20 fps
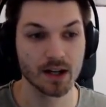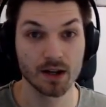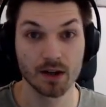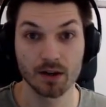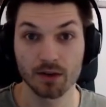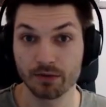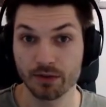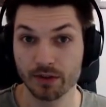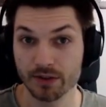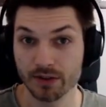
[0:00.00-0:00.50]

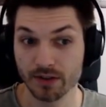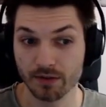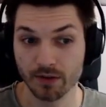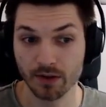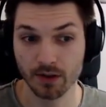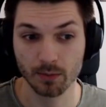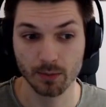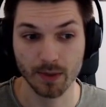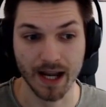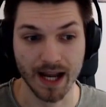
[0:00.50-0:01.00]
First of
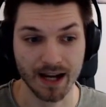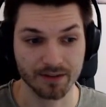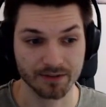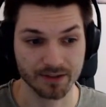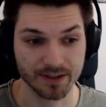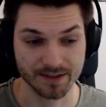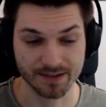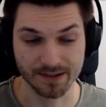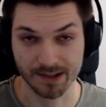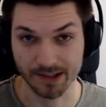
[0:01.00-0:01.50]
all, we have
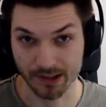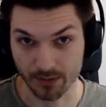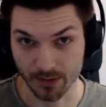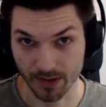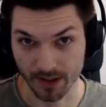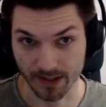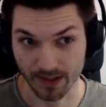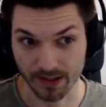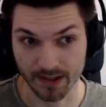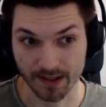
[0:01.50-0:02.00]
the Sea
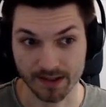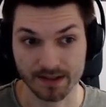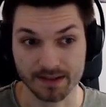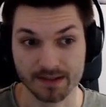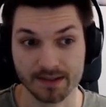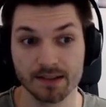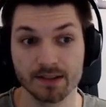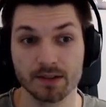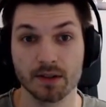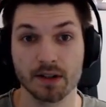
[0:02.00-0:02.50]
Dragon, and the
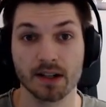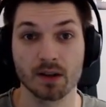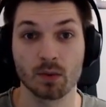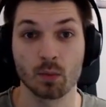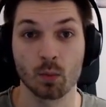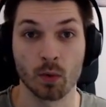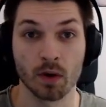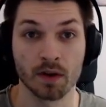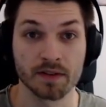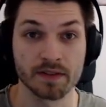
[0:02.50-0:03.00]
Sea
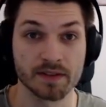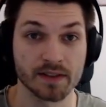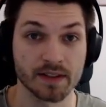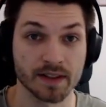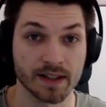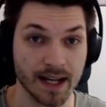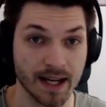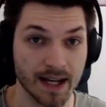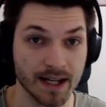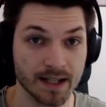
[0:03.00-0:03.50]
Dragon once
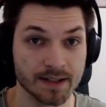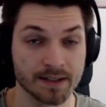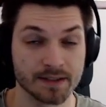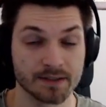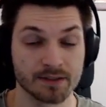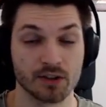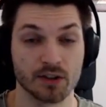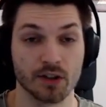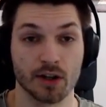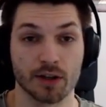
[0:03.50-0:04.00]
again
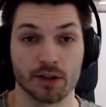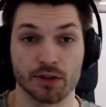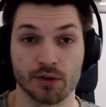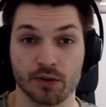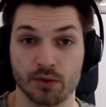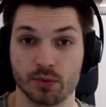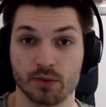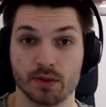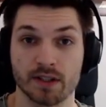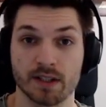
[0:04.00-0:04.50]
is not a
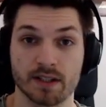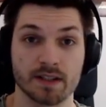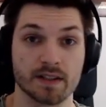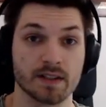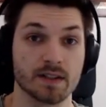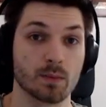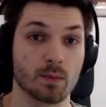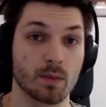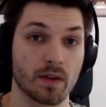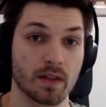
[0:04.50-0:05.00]
unit
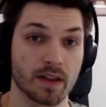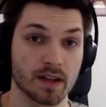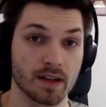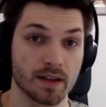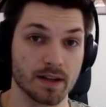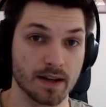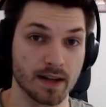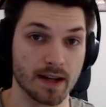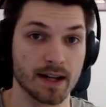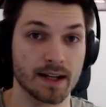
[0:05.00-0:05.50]

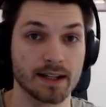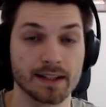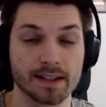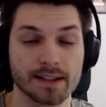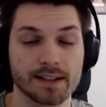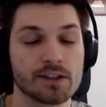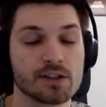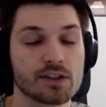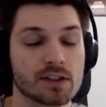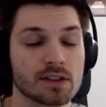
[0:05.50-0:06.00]
within a
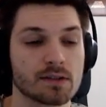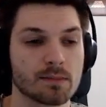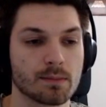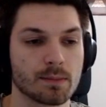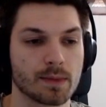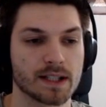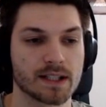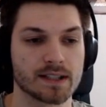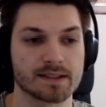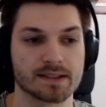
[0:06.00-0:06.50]
Legion,
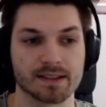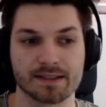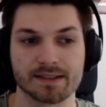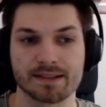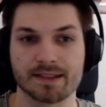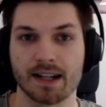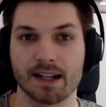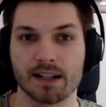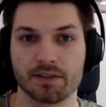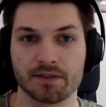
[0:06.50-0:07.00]
but it's a
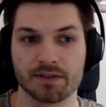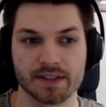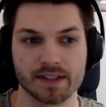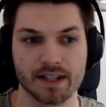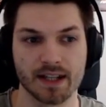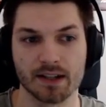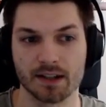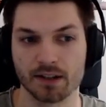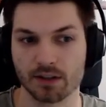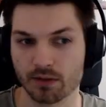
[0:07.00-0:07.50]

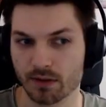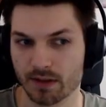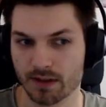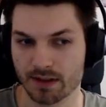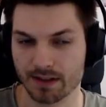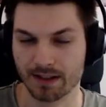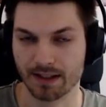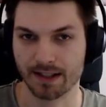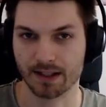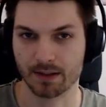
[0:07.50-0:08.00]
self-standing
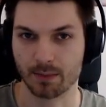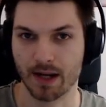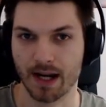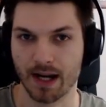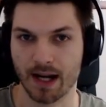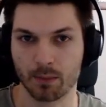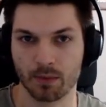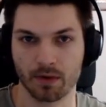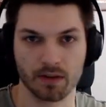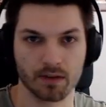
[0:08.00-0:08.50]
unit like we
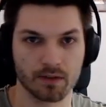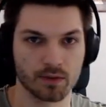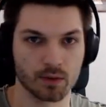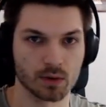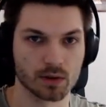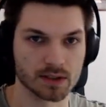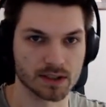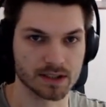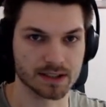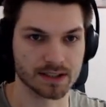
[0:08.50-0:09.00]
had with the
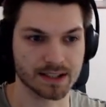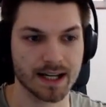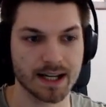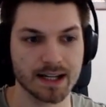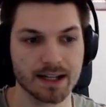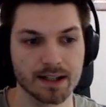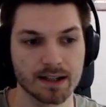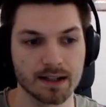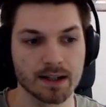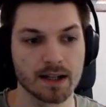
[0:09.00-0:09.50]
Vulcan
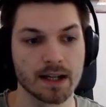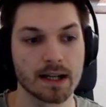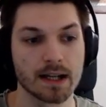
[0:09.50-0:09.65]
Cannon.